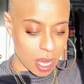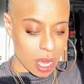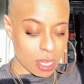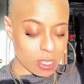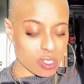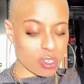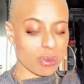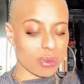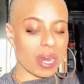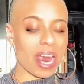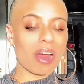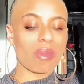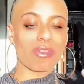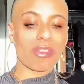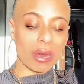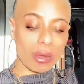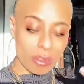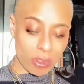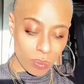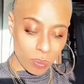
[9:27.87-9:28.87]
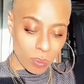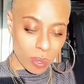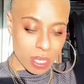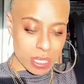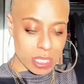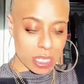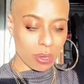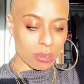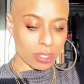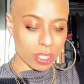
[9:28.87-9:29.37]
So now they're the
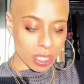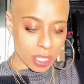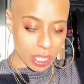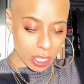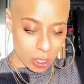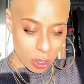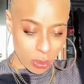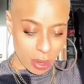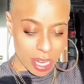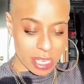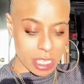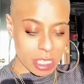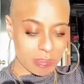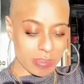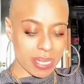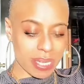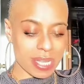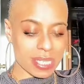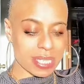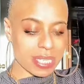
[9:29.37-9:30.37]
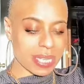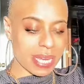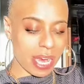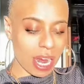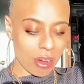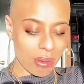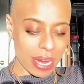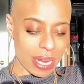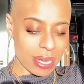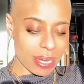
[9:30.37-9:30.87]
ones that are looking crazy because they
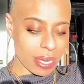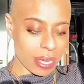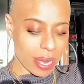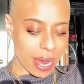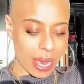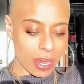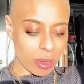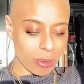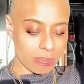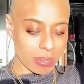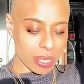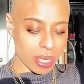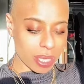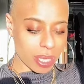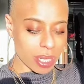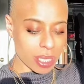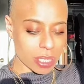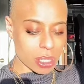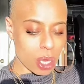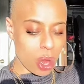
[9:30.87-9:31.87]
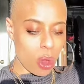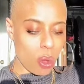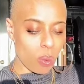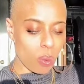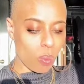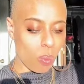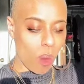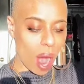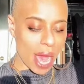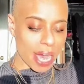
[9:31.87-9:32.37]
are in denial because
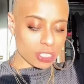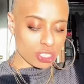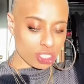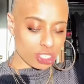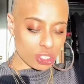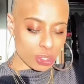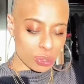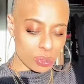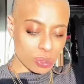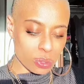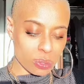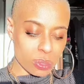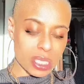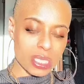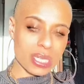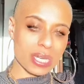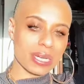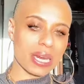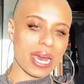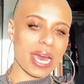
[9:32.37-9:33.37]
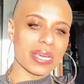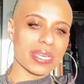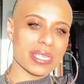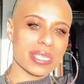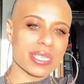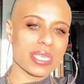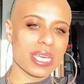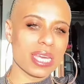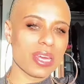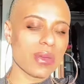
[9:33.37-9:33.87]
why choose to not
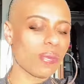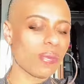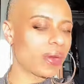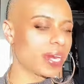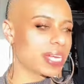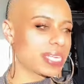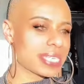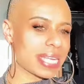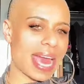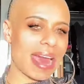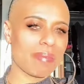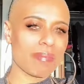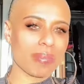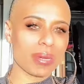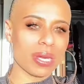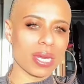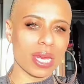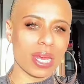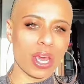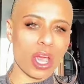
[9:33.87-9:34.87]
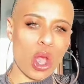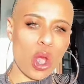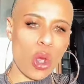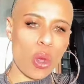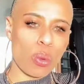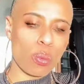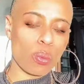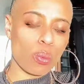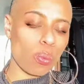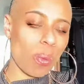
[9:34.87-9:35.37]
see what is happening
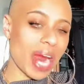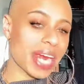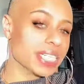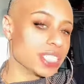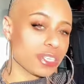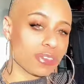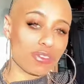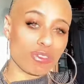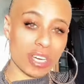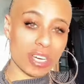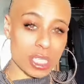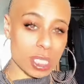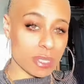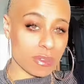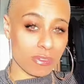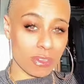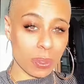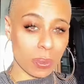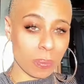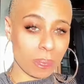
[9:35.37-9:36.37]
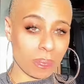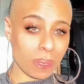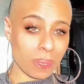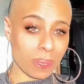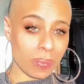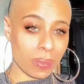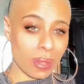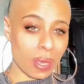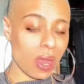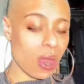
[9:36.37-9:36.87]
right in front of you?
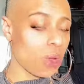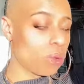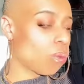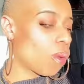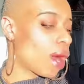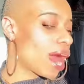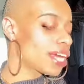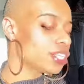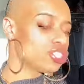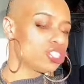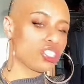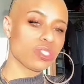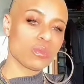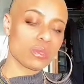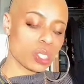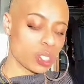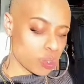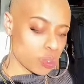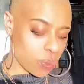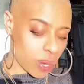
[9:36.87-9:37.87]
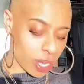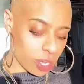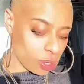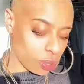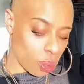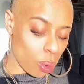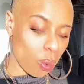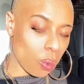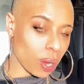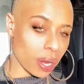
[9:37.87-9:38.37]
Why choose to
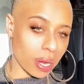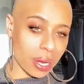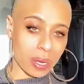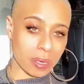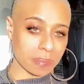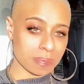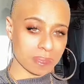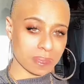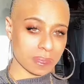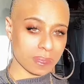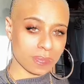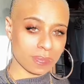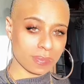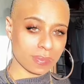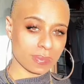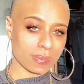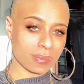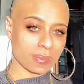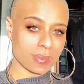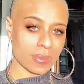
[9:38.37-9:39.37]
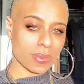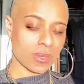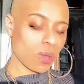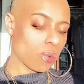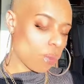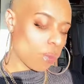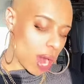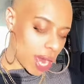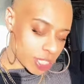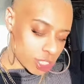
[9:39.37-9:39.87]
ignore?
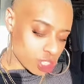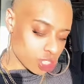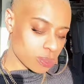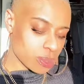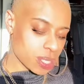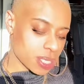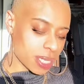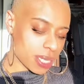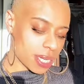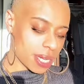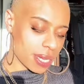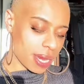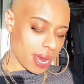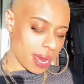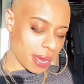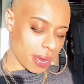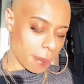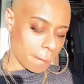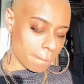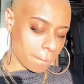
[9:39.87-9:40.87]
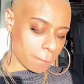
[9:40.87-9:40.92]
Why choose to deny?